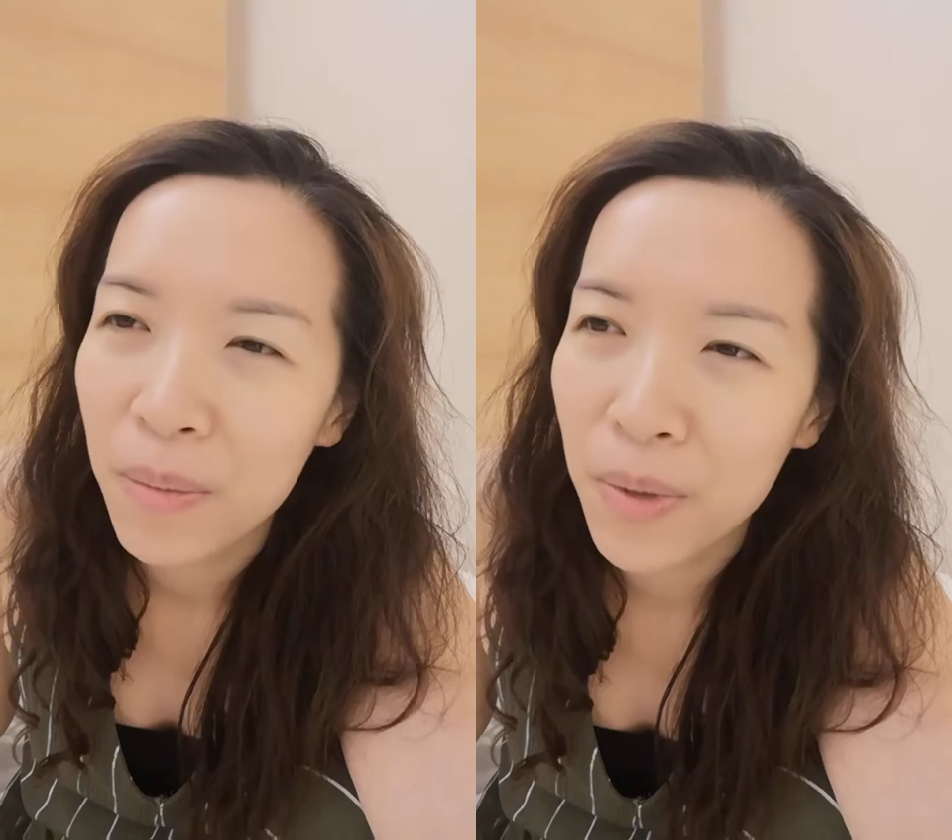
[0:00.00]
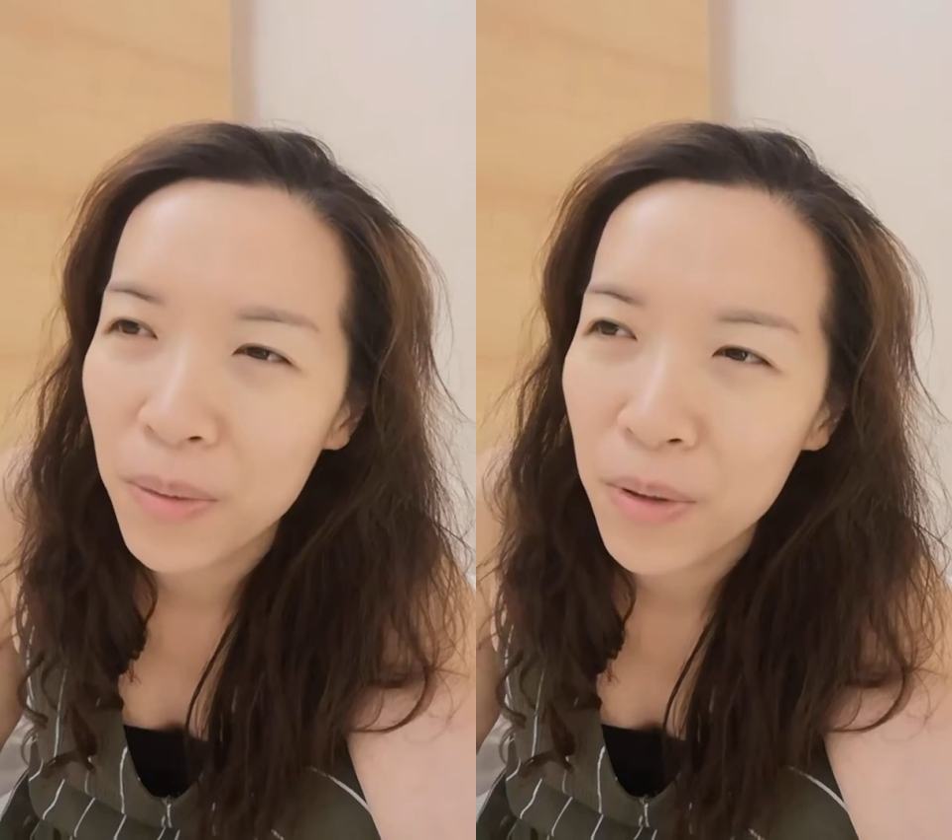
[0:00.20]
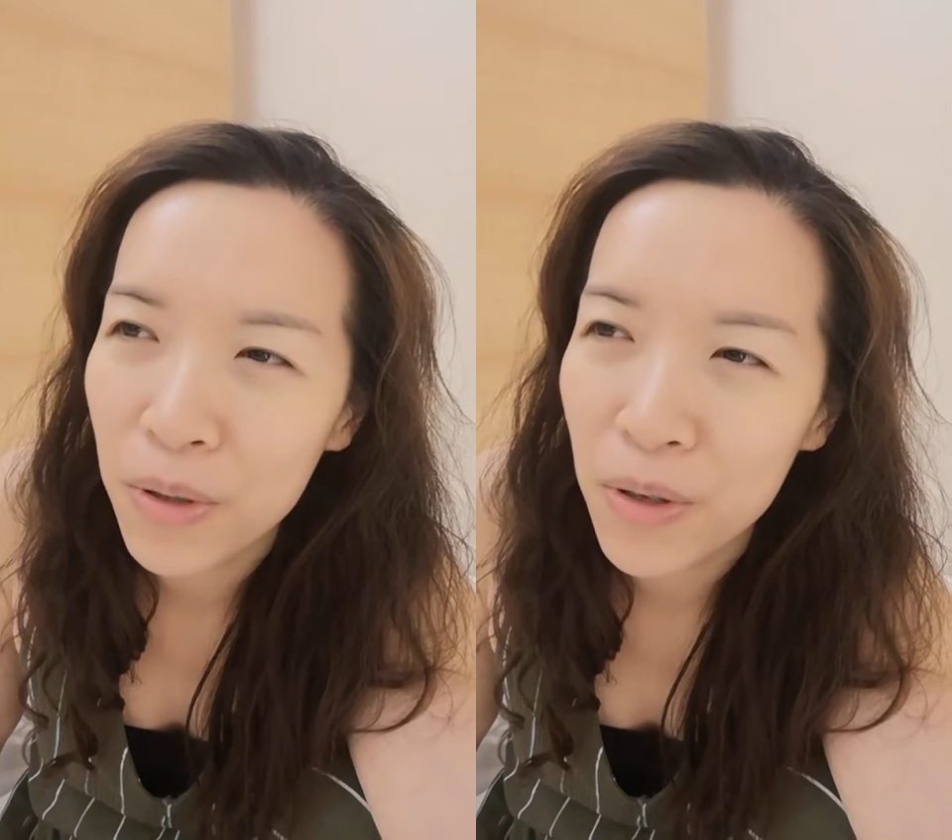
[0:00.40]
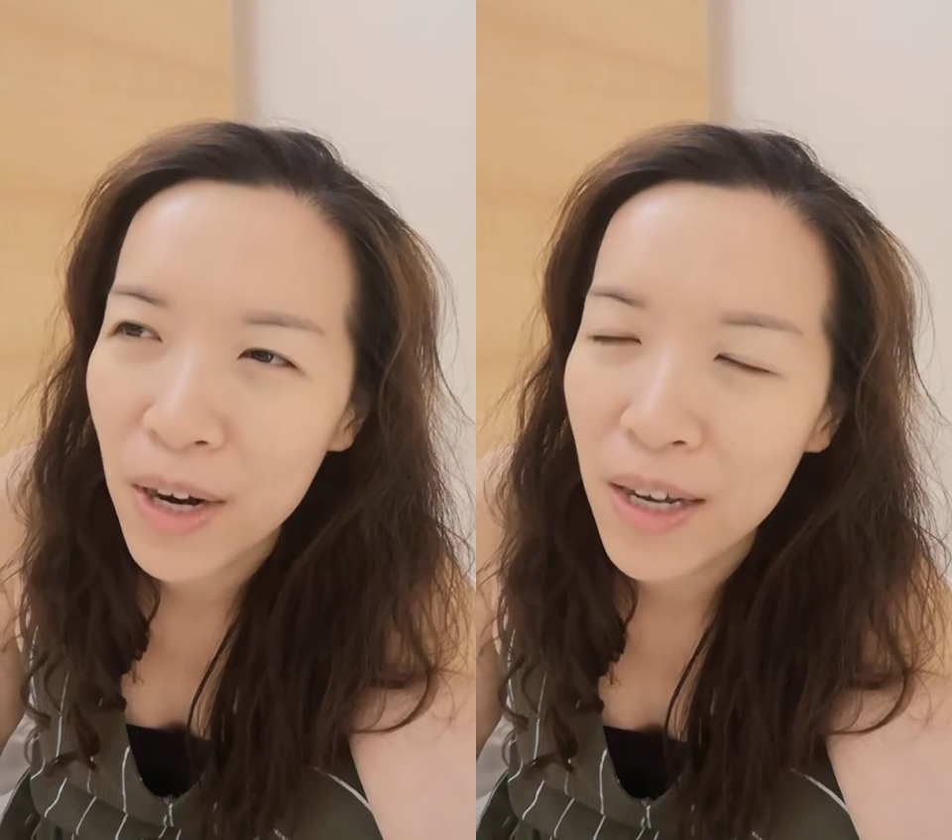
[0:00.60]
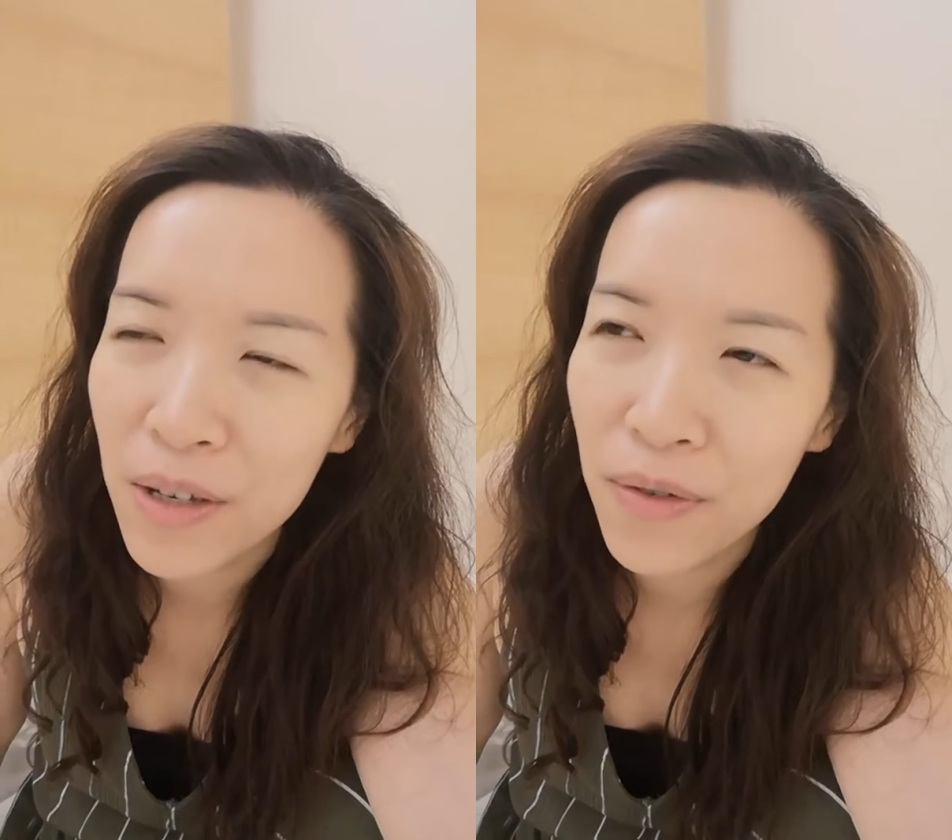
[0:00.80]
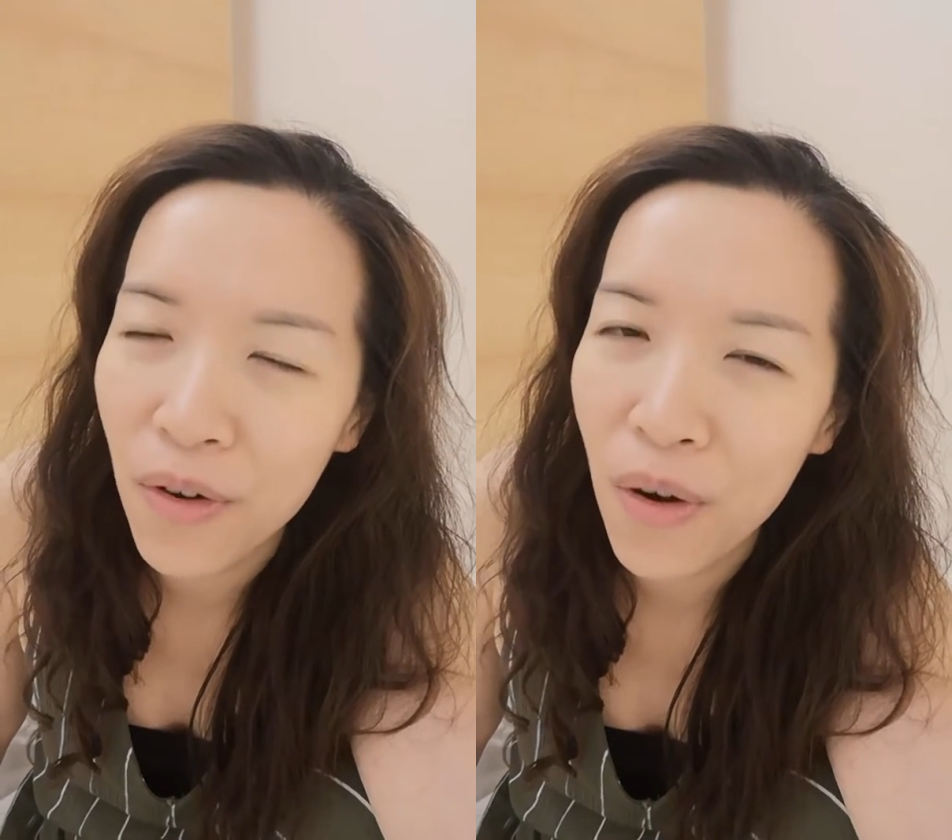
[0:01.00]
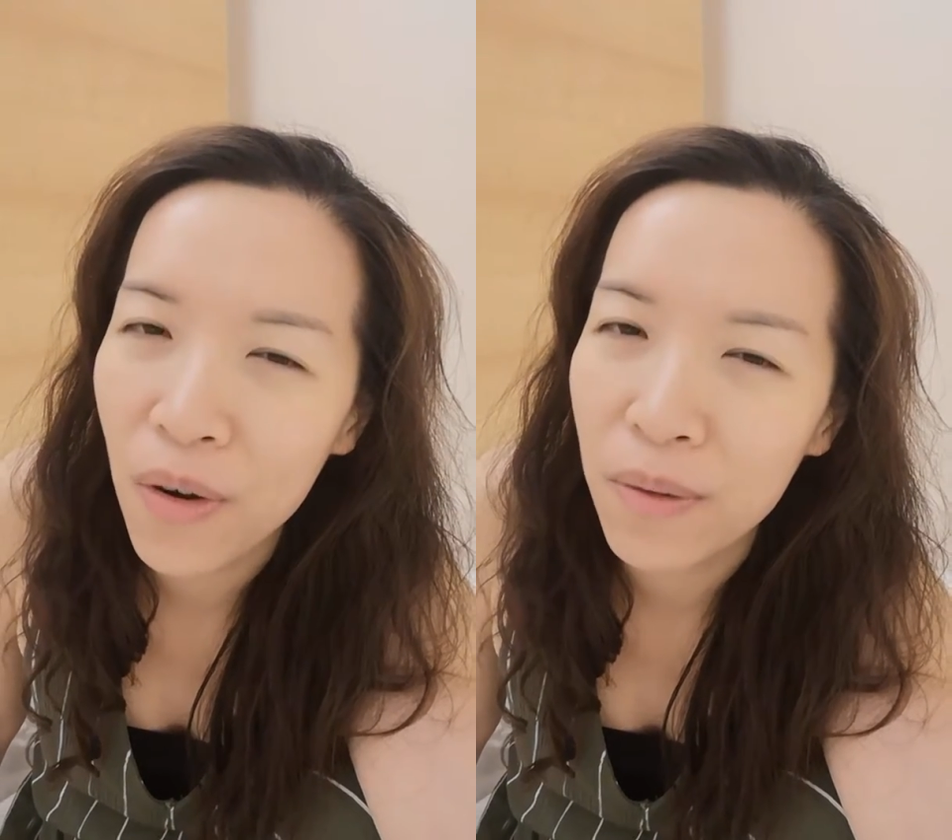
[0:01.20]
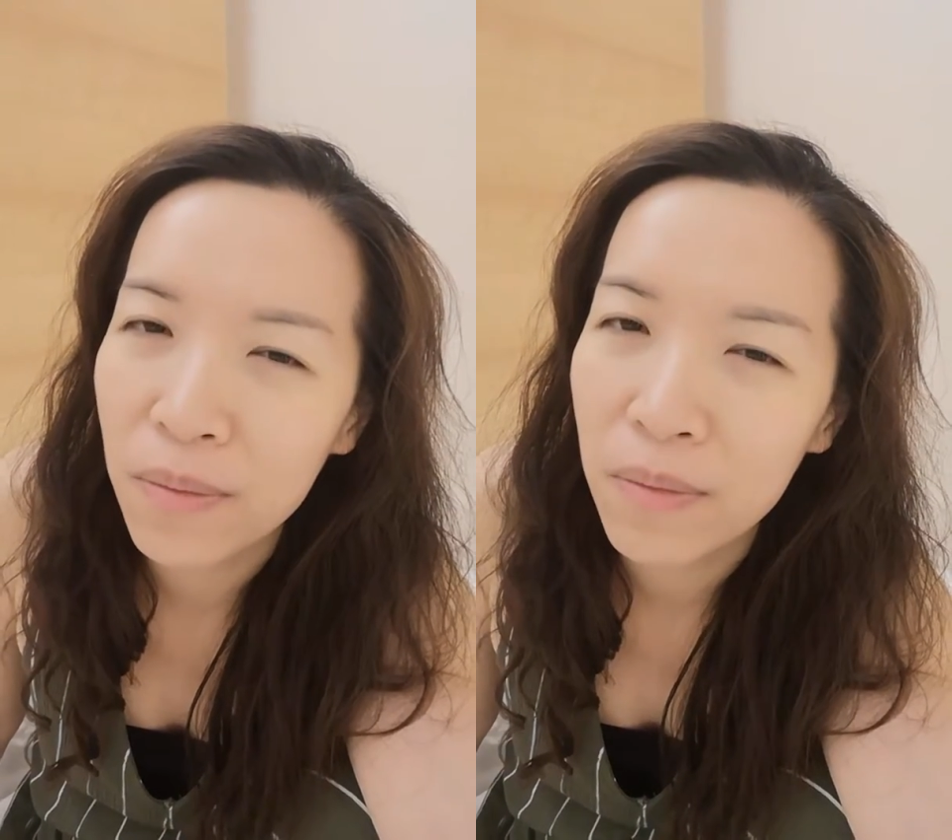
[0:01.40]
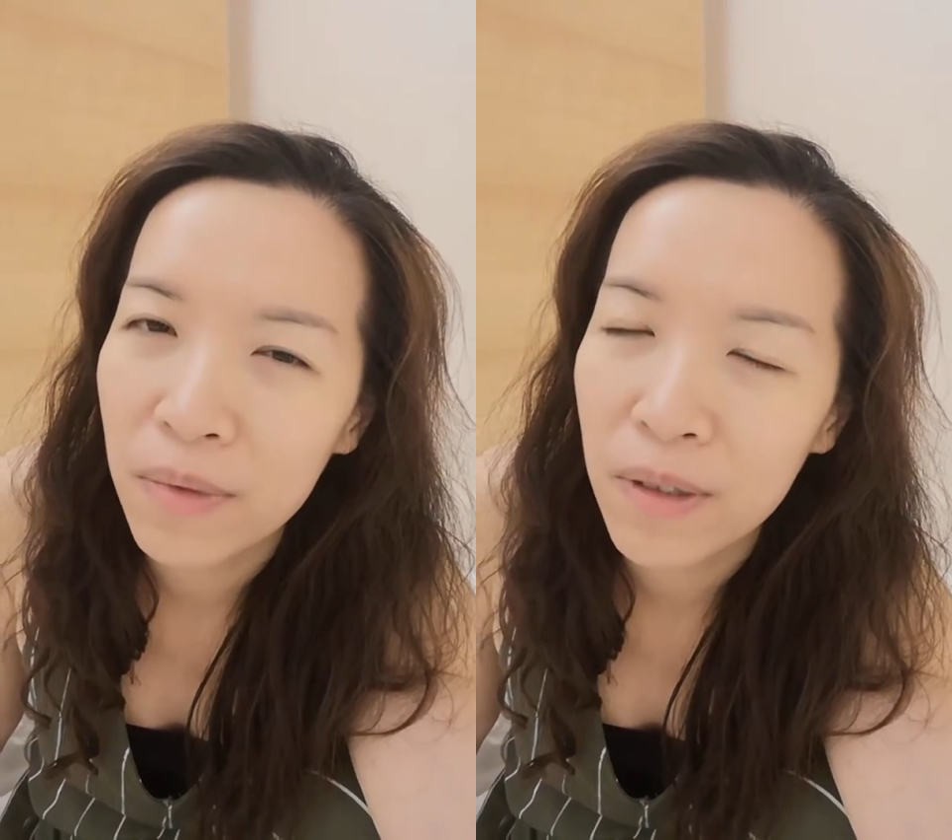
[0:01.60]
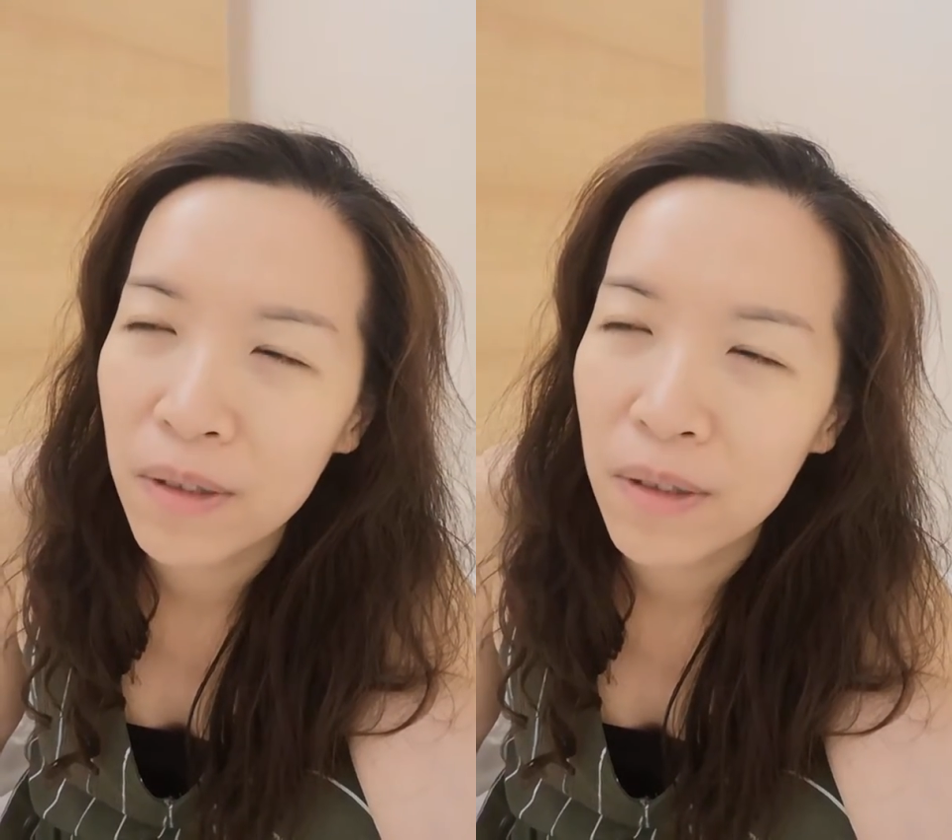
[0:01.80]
people transform,